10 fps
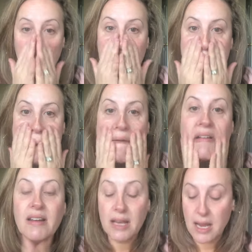
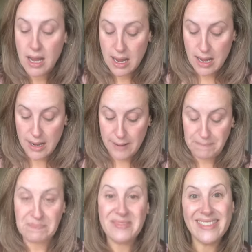And
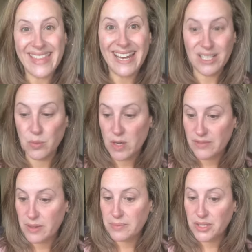um, that is one
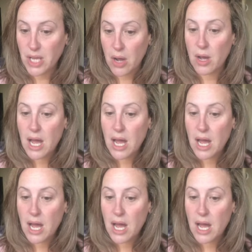of them. So